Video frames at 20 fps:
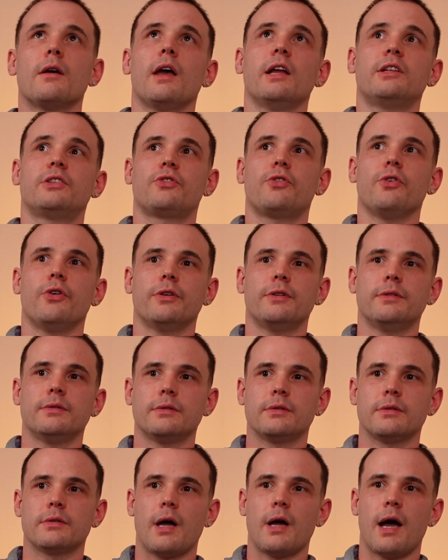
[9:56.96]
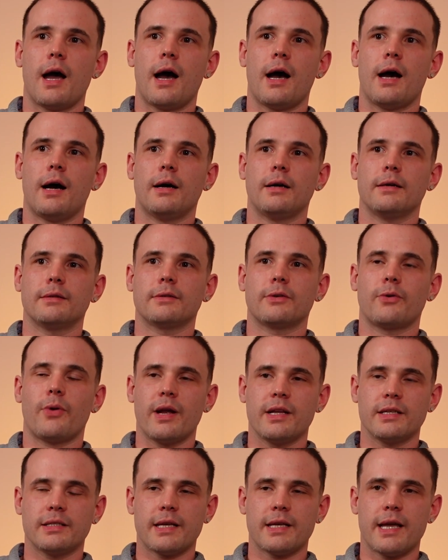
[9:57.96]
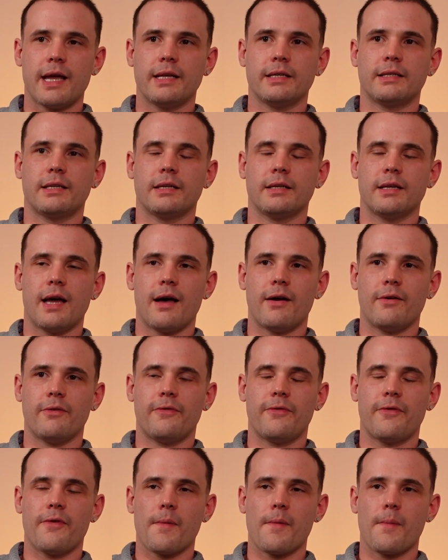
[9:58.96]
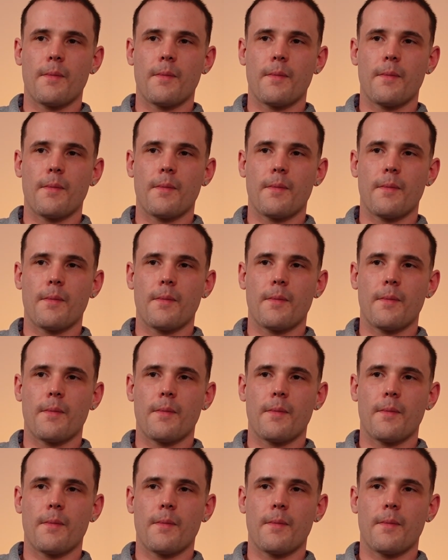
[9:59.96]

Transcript: It's good. Queensland can have